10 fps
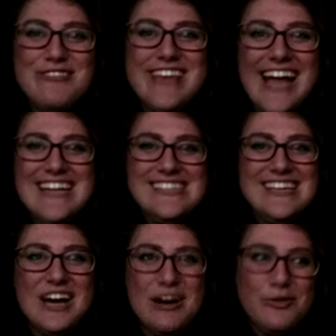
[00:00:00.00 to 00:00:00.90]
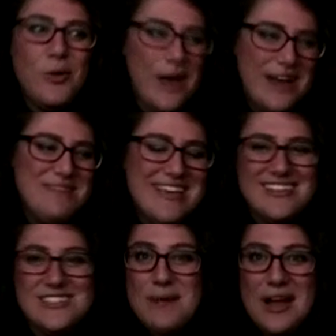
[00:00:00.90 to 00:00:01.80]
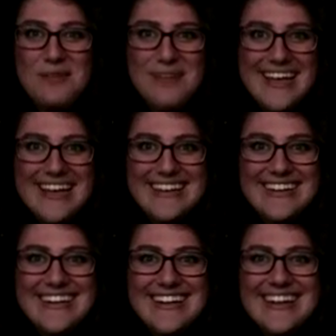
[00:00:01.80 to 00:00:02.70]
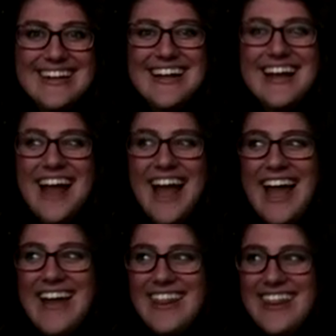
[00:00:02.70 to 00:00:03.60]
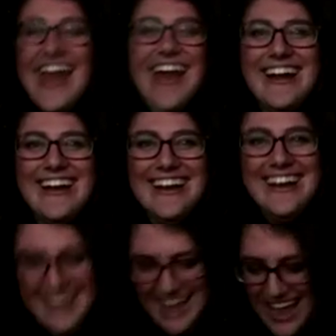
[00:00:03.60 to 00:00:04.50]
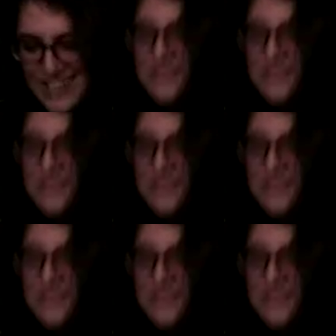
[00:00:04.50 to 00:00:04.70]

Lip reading: the idea of Gwen being Spider Man, and then Edge of